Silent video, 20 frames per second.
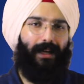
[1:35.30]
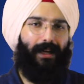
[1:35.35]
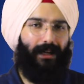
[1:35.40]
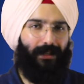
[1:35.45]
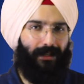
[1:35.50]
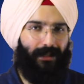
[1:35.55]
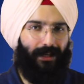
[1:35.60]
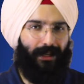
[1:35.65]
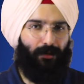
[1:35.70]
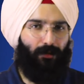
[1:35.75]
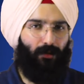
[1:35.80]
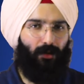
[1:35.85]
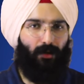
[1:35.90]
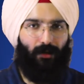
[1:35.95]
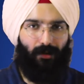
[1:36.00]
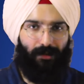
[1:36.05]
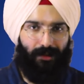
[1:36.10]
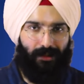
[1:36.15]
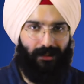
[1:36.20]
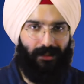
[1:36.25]
it actually
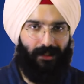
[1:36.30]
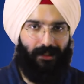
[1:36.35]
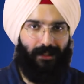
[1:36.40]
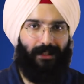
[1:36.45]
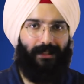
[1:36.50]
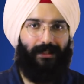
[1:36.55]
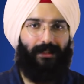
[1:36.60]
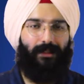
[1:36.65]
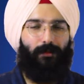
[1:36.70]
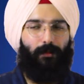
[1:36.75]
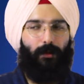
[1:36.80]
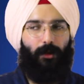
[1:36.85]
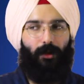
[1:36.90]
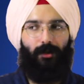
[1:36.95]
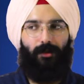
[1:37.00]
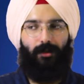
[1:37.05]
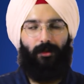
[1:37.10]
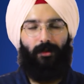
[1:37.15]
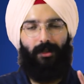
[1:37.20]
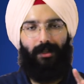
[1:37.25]
causes the seasons
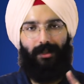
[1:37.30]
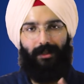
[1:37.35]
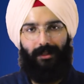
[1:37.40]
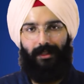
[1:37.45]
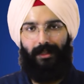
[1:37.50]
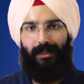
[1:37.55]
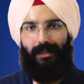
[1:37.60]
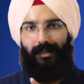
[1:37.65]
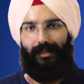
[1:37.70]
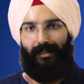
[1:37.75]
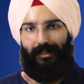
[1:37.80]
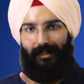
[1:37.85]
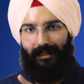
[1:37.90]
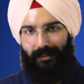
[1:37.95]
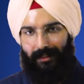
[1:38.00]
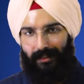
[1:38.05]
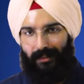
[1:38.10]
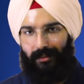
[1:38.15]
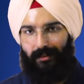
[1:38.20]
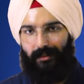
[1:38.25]
because earth is
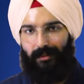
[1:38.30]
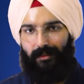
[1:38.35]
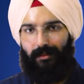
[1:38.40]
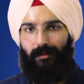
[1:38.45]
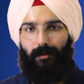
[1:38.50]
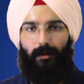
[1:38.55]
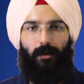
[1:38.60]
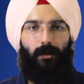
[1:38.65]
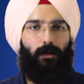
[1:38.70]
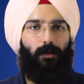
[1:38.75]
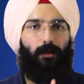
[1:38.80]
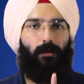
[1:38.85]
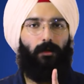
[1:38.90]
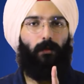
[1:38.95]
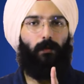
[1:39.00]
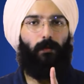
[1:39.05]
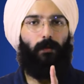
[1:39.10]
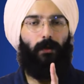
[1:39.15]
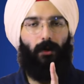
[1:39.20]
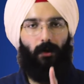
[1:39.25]
tilted. So
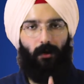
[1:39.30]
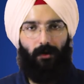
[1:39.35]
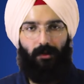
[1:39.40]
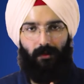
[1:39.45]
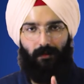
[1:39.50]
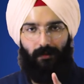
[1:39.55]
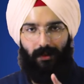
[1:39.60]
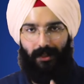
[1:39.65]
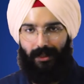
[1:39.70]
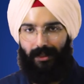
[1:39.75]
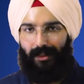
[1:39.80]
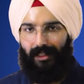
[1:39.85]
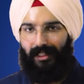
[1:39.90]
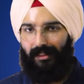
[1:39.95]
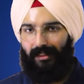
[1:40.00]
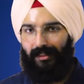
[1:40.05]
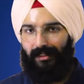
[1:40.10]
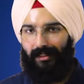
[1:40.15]
because of the earth's